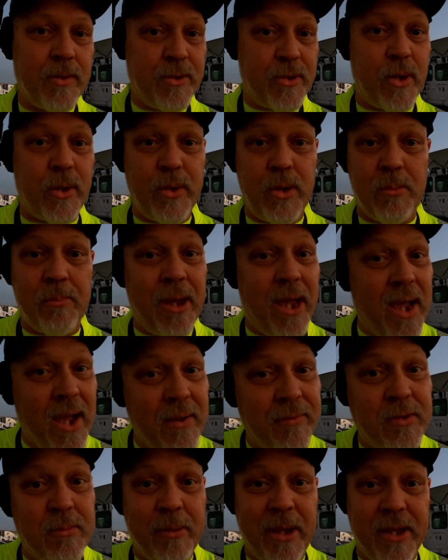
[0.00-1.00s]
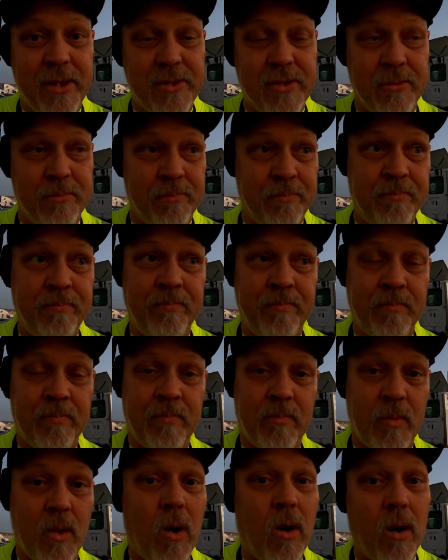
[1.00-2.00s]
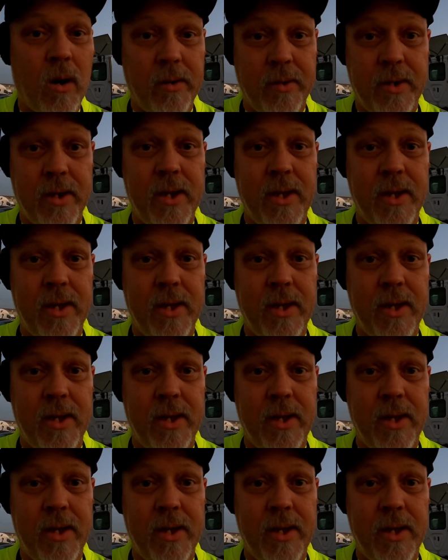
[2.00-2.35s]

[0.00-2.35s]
So you may have to make some hard